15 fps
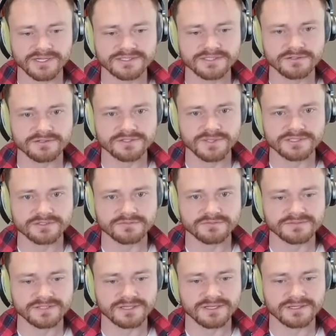But as long as we can
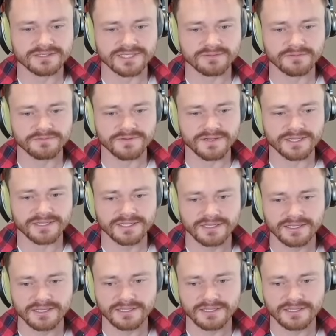survive the lockdown, we're fine.